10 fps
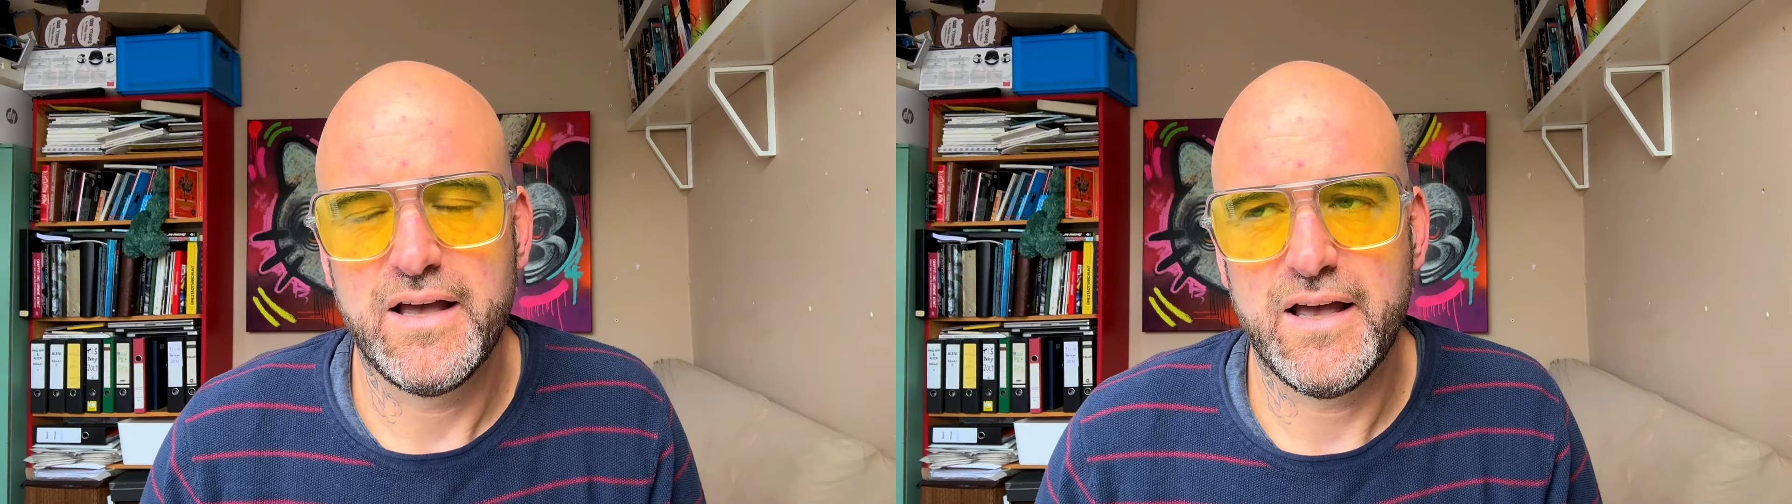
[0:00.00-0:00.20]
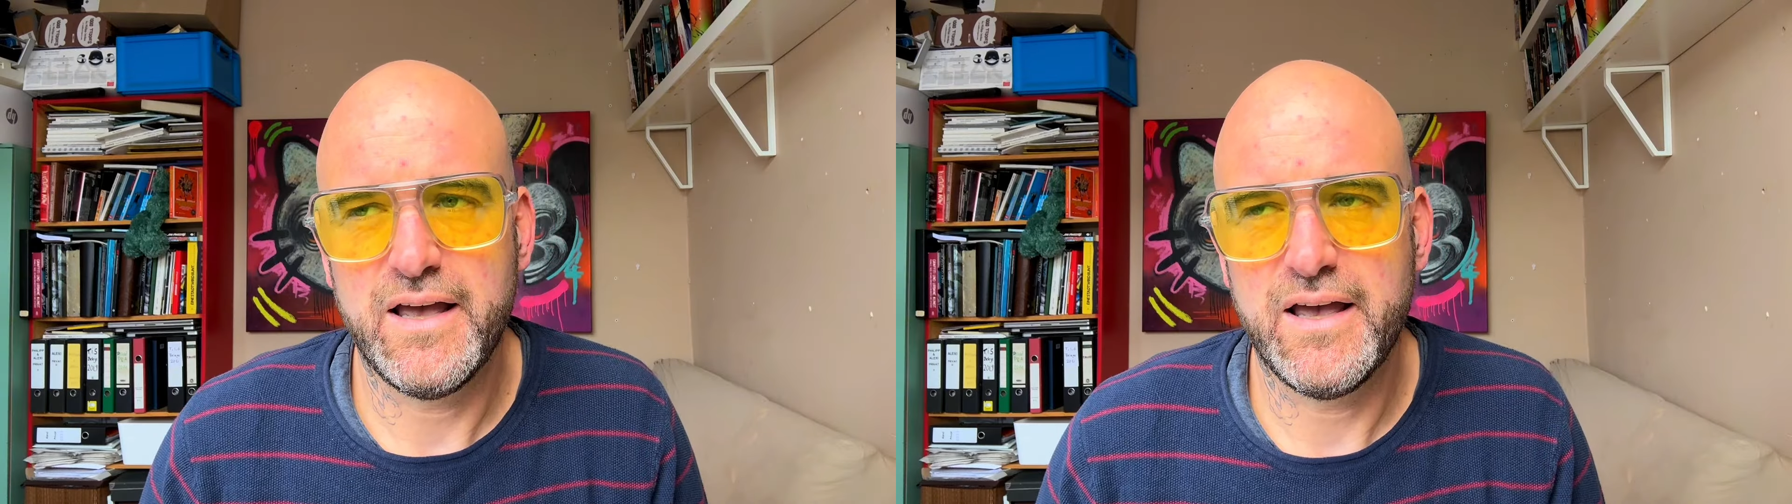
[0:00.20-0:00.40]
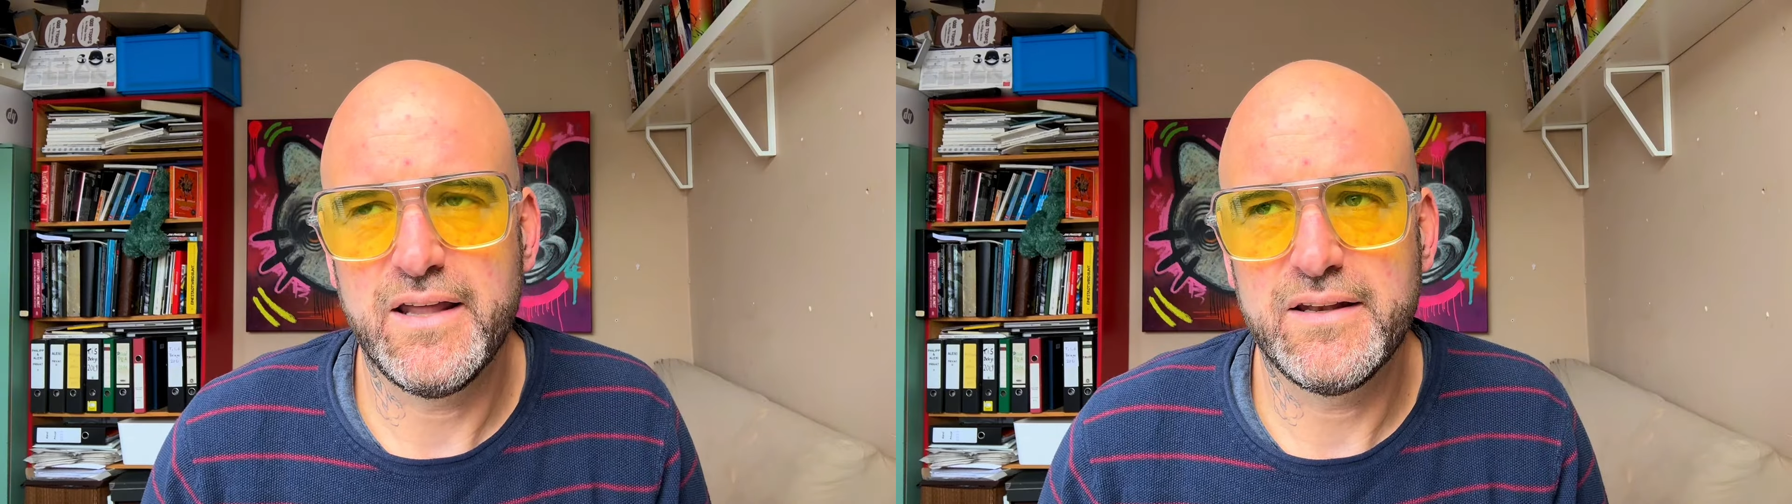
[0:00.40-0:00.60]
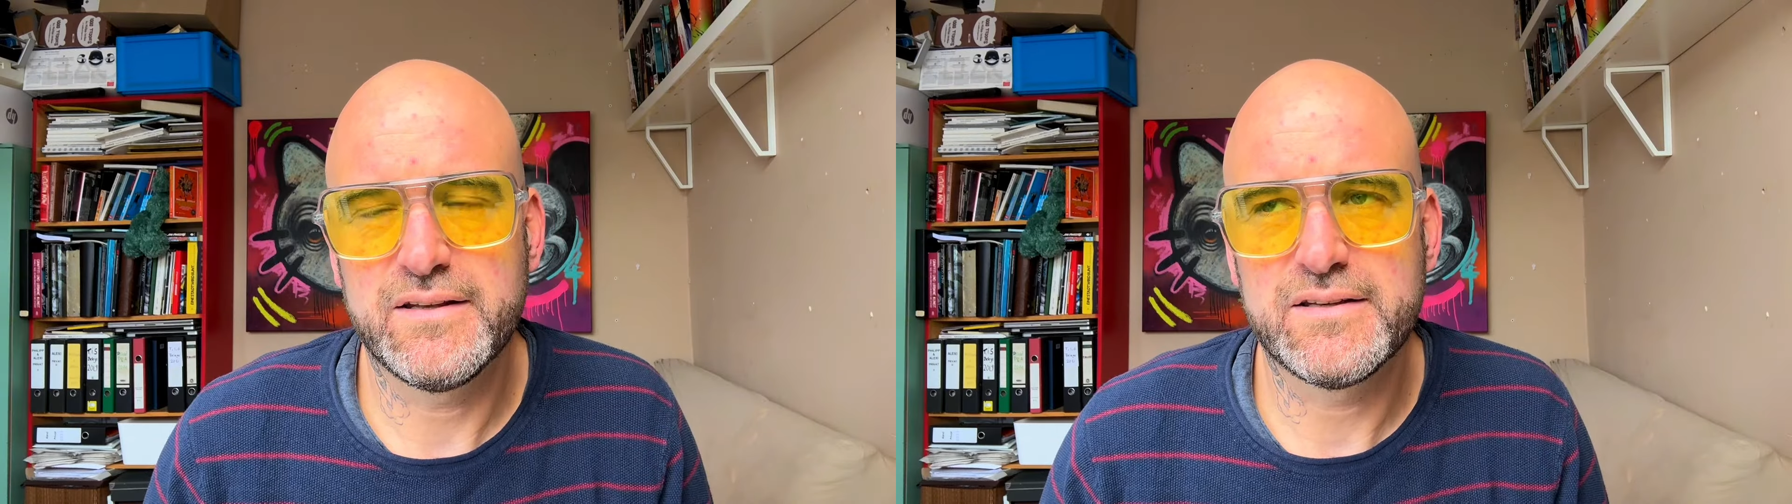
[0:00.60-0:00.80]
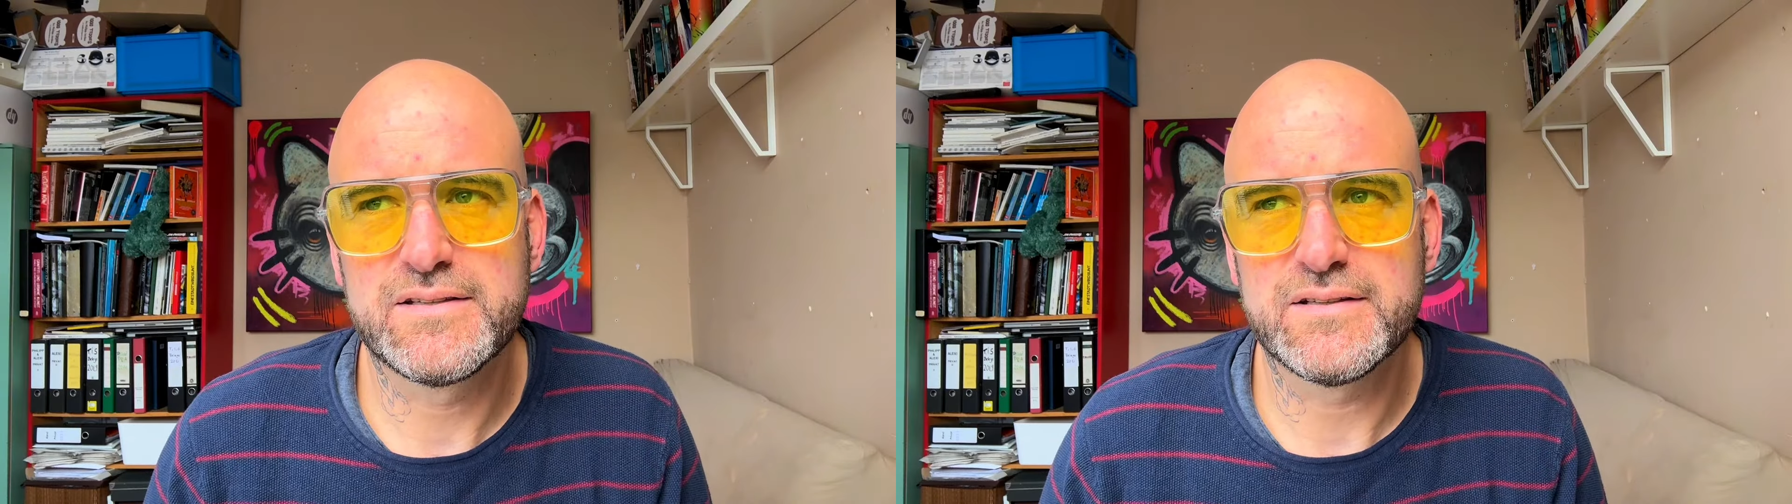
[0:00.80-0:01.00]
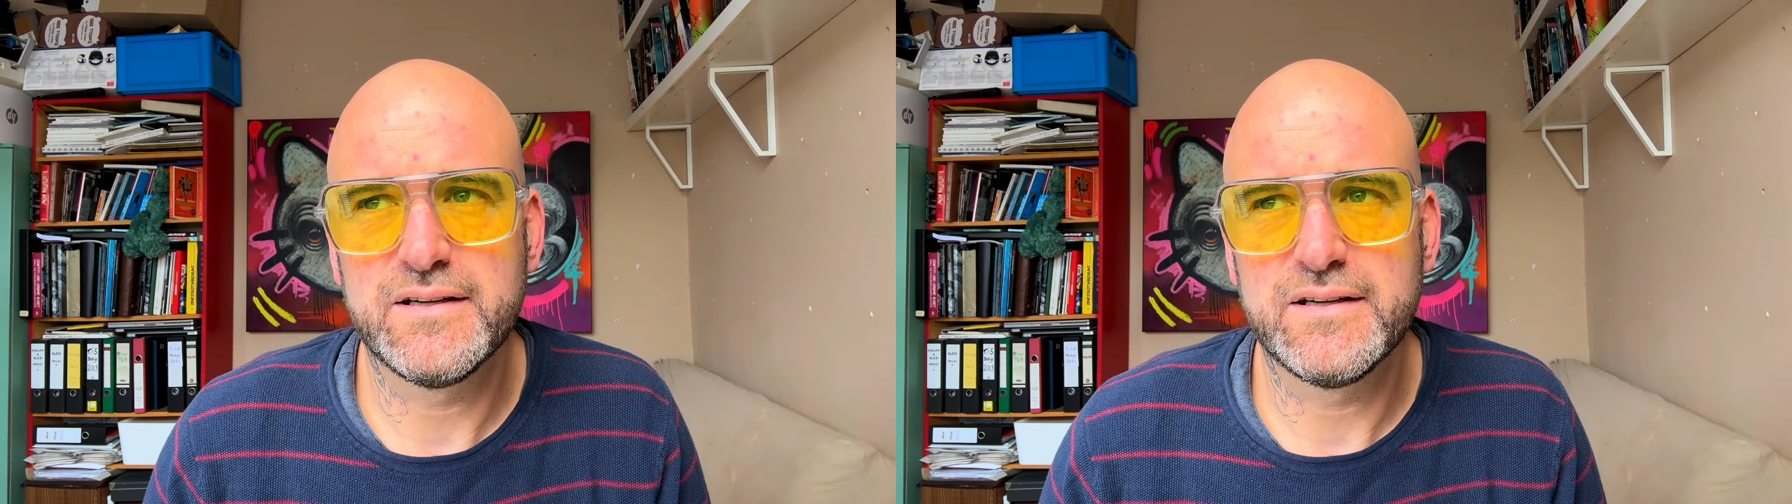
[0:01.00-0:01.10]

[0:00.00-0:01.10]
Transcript: And